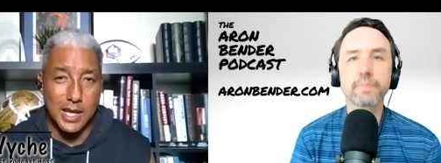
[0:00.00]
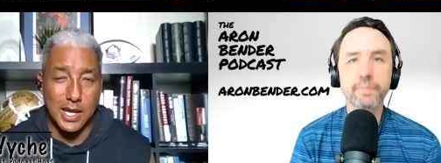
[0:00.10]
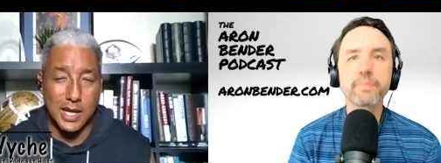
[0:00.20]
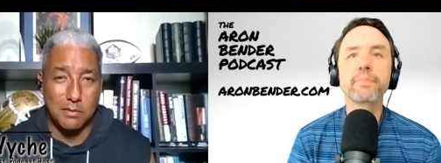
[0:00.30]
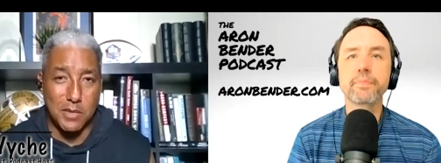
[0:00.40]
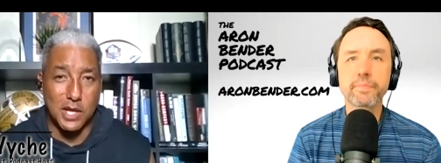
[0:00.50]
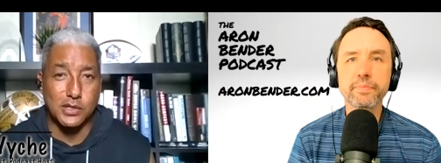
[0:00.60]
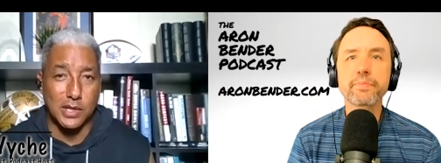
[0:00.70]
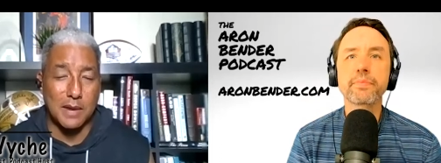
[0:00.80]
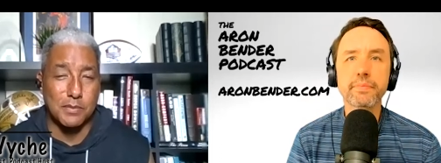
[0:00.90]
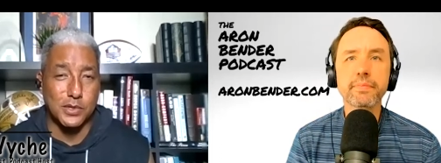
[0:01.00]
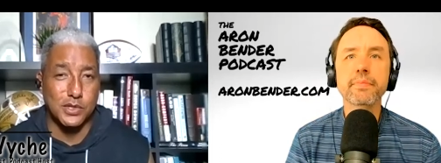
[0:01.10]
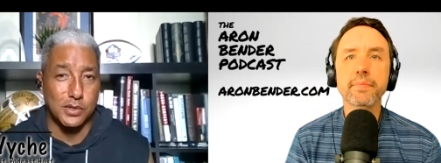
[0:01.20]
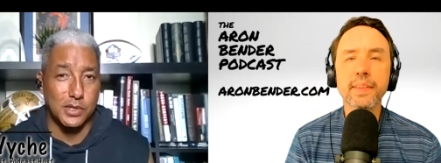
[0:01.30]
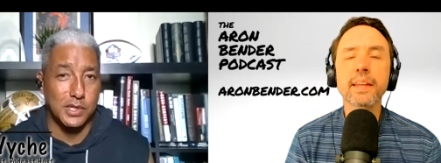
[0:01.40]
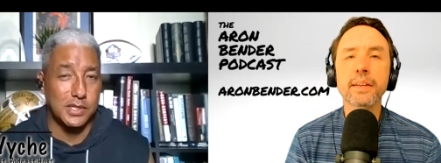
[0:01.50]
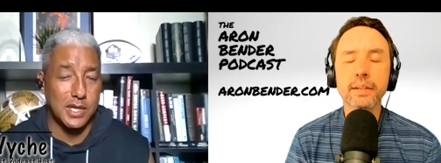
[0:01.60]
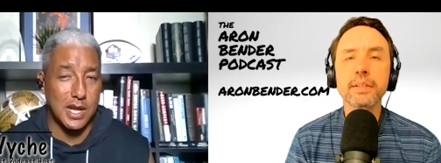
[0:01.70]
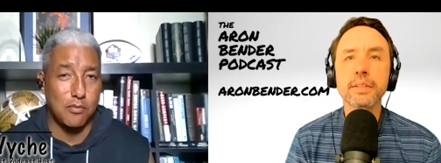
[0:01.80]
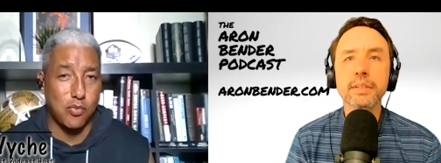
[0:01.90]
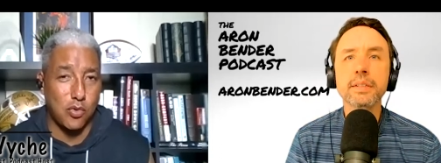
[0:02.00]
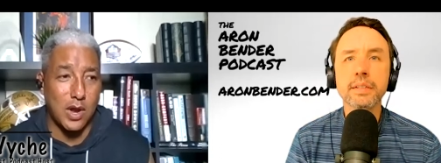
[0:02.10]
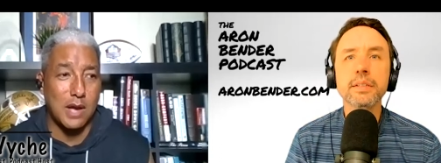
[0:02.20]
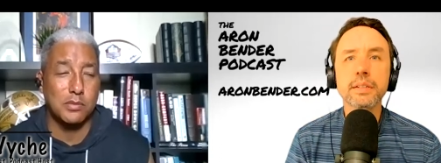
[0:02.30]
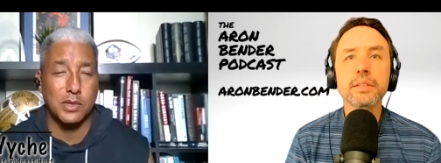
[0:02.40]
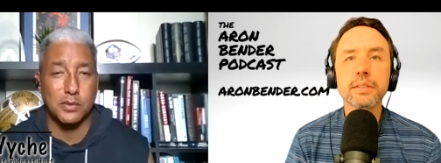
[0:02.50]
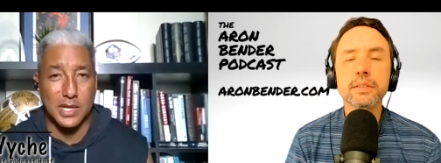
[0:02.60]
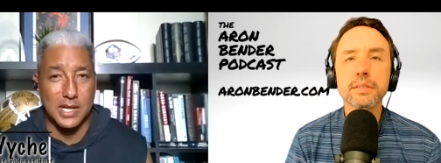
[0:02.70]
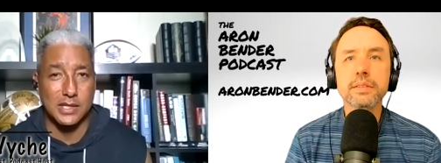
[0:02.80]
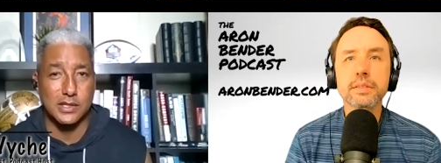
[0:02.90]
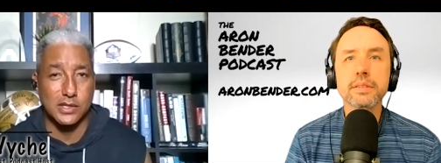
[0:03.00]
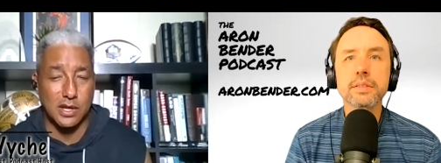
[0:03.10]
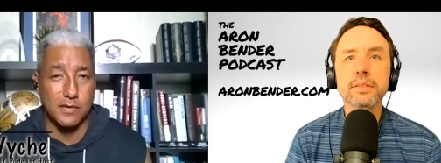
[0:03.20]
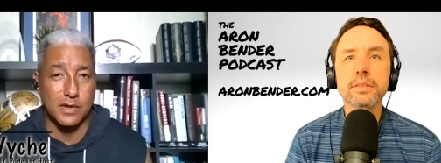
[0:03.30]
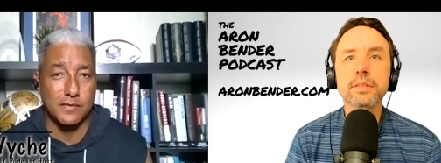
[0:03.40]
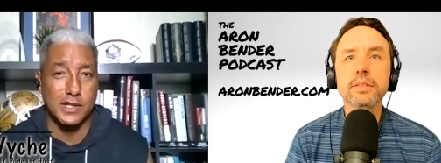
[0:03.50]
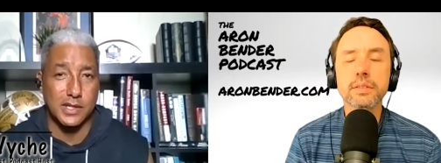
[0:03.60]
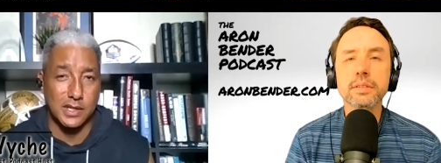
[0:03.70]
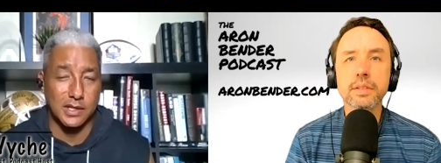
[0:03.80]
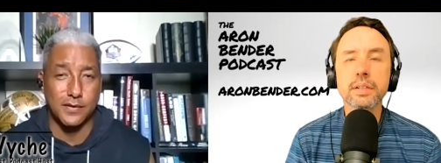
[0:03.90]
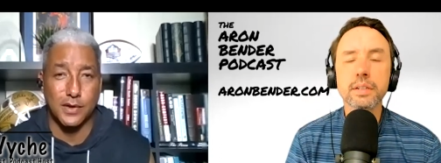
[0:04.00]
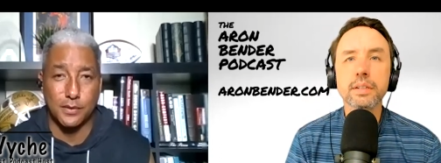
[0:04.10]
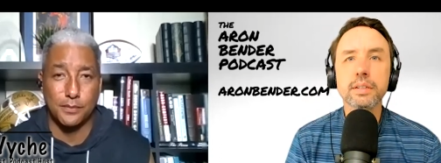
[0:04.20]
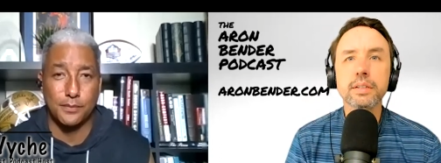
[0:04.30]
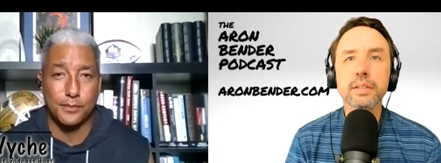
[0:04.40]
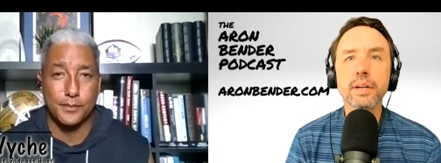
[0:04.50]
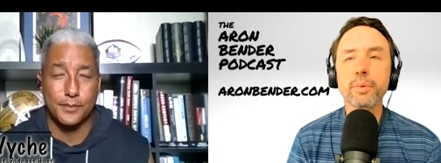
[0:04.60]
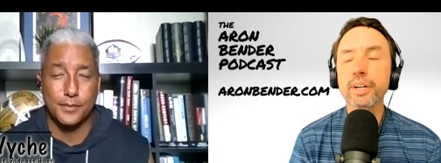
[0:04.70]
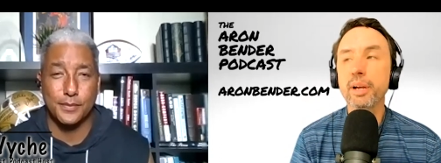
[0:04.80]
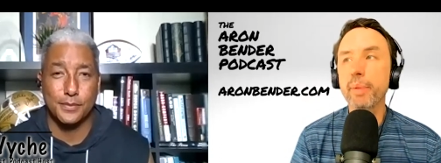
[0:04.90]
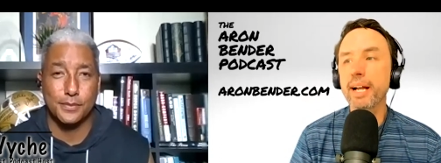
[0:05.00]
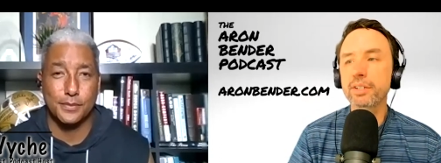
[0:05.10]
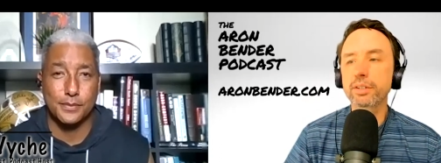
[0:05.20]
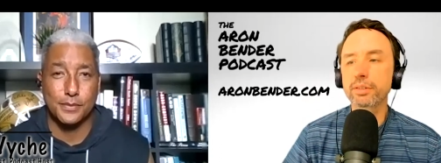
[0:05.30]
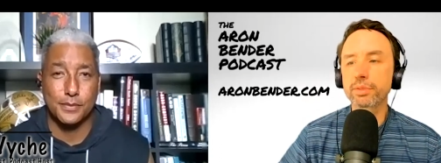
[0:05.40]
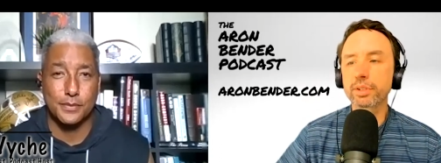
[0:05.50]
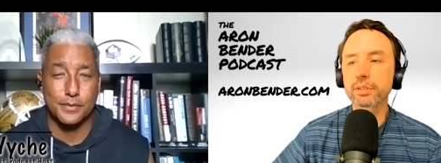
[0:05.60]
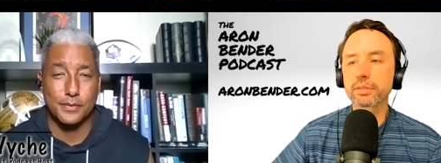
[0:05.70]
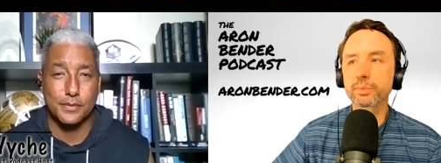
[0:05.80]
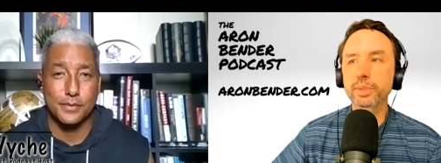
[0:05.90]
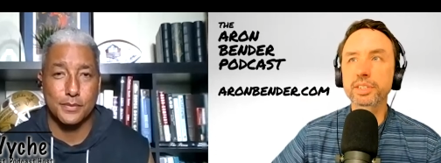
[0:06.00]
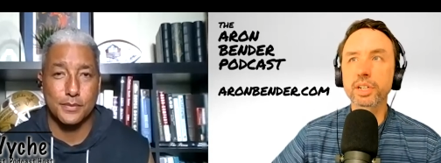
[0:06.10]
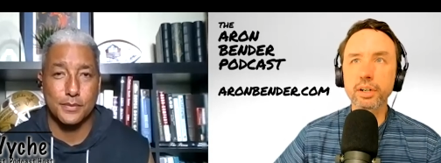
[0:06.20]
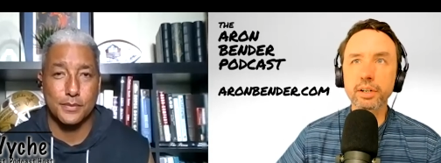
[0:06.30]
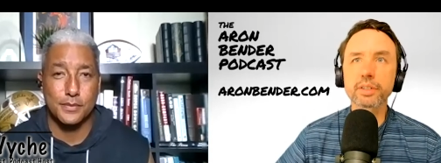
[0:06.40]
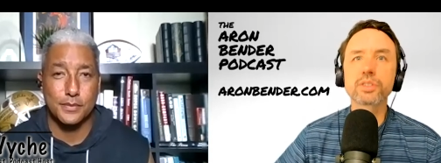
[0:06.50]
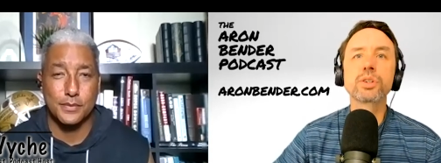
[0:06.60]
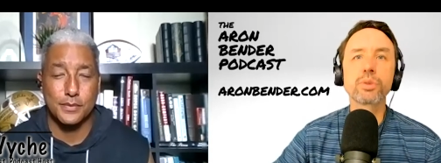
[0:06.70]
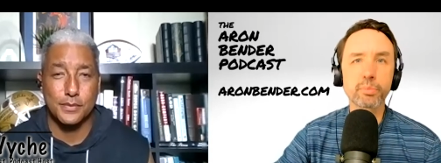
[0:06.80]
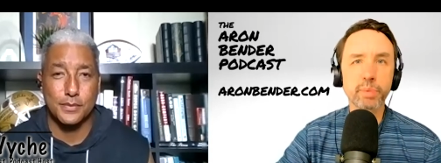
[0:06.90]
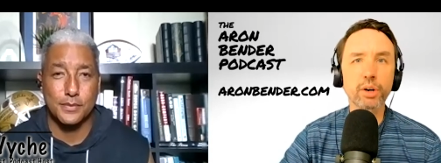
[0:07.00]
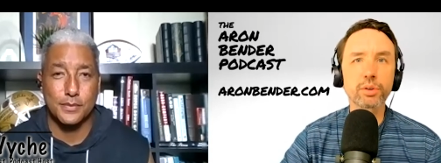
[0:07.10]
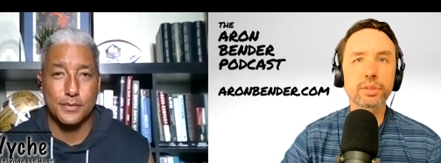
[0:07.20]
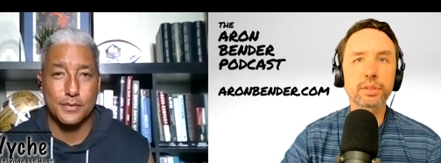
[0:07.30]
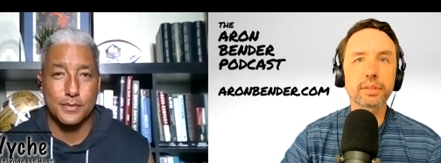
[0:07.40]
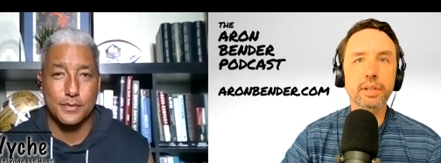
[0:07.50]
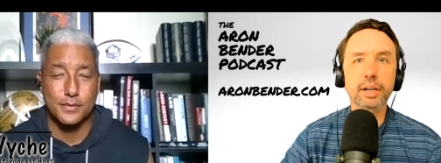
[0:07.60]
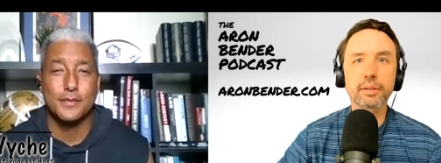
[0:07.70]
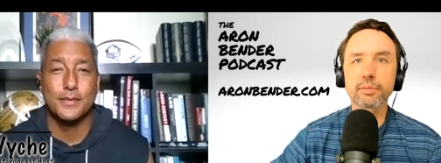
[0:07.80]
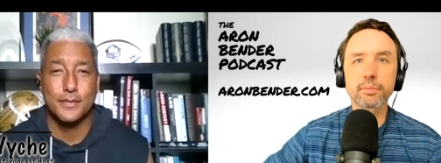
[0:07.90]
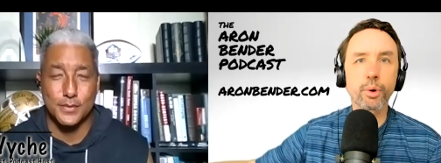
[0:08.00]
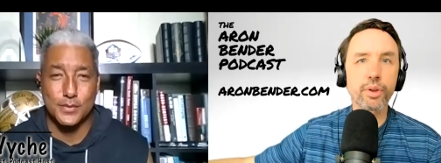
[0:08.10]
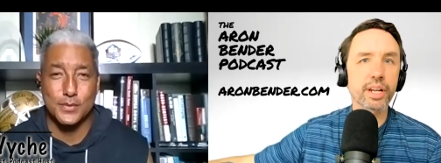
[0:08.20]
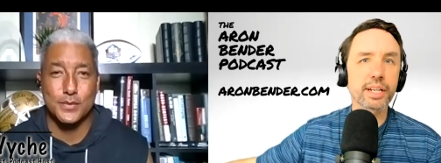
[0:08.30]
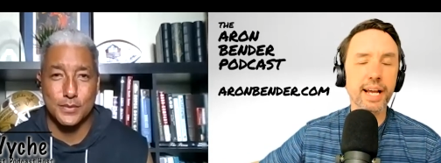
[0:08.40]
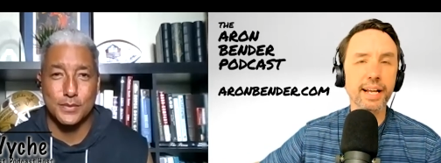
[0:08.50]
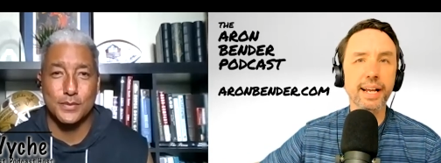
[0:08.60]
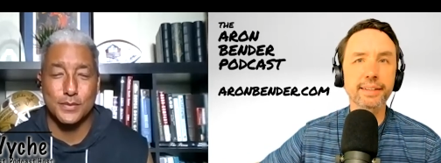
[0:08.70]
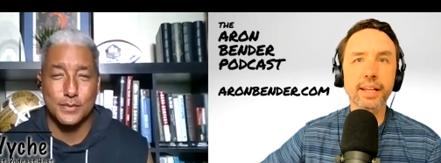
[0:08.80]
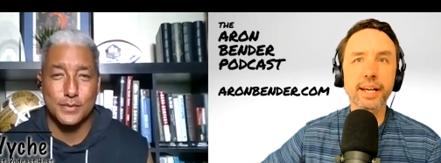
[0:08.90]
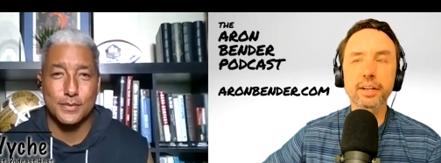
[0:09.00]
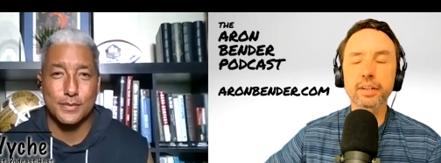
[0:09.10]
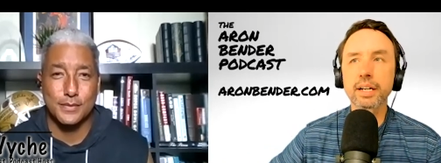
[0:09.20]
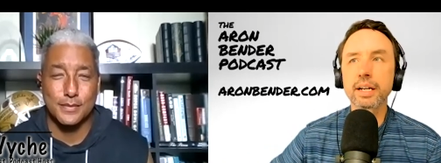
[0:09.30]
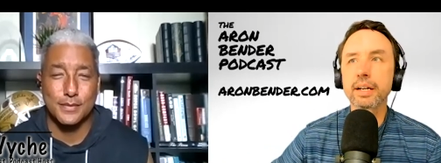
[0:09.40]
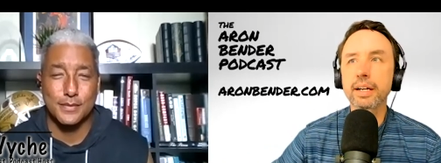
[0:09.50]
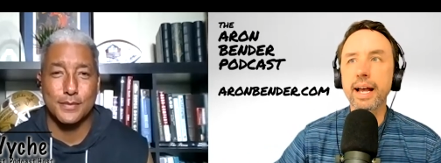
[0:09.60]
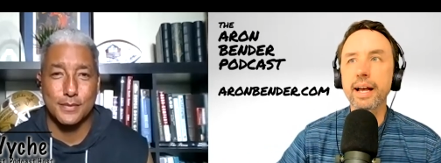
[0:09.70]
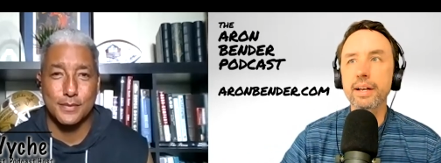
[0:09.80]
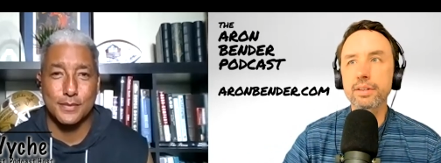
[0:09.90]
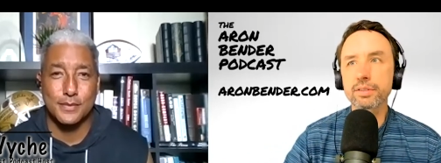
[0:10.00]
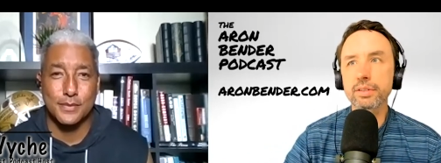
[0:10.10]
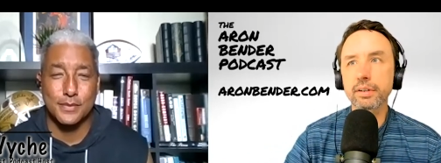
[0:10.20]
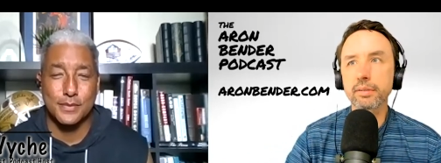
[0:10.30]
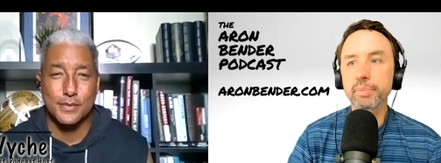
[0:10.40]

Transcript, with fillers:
Speaker 1: and mental opportunities that I probably would not have discovered if I didn't leave home.
Speaker 2: And we'll get back to your return to the post uh, mm-hmm. more than a decade later as a